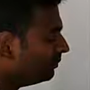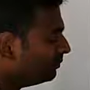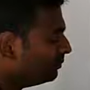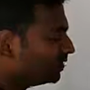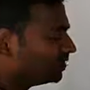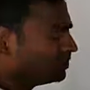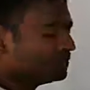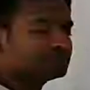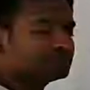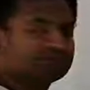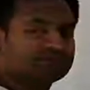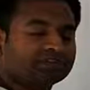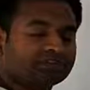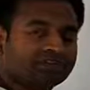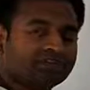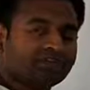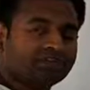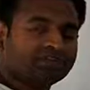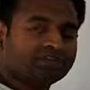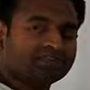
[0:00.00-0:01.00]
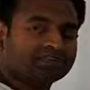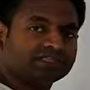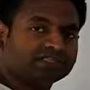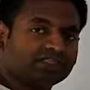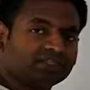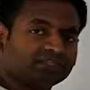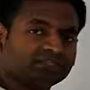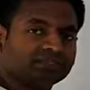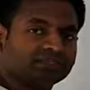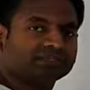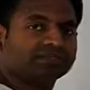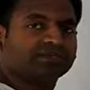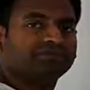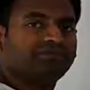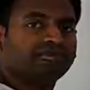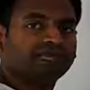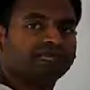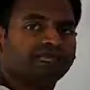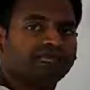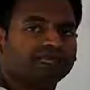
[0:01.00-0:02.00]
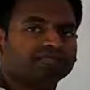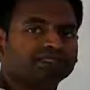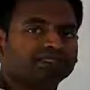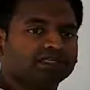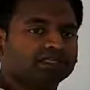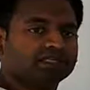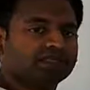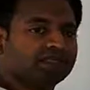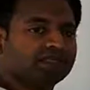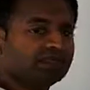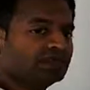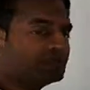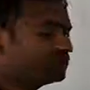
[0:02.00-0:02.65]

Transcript: because of the gravitational force of attraction.